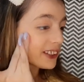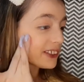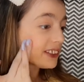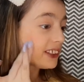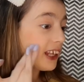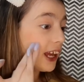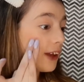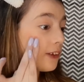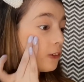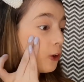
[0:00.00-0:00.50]

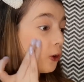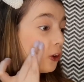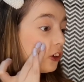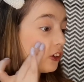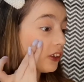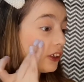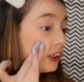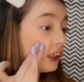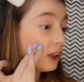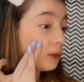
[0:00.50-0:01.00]
I've
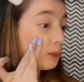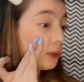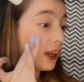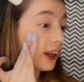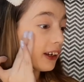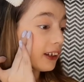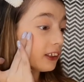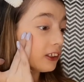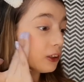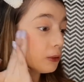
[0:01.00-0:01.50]
already
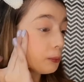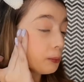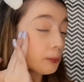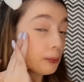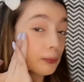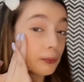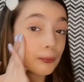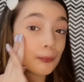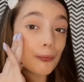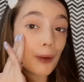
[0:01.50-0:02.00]
applied the
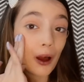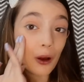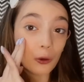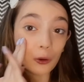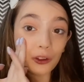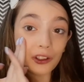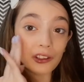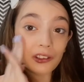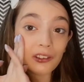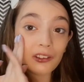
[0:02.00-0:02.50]

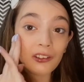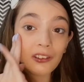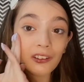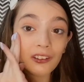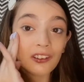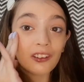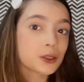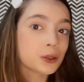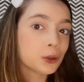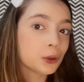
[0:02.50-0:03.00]
powder.
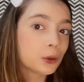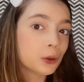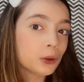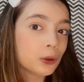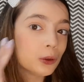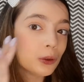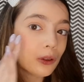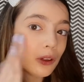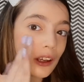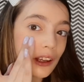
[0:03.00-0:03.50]

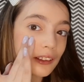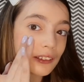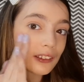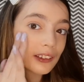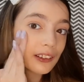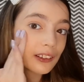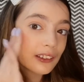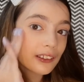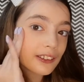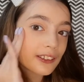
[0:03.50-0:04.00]
So I
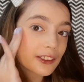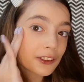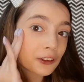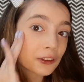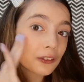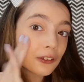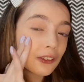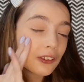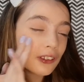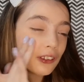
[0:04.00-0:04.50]
think it's a
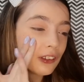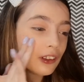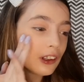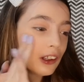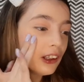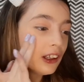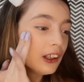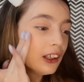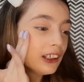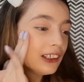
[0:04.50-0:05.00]

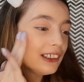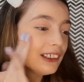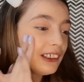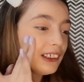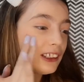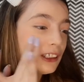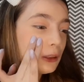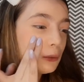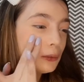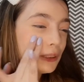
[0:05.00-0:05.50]

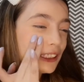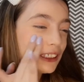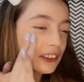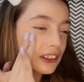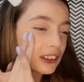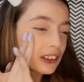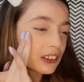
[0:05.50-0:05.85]
little bit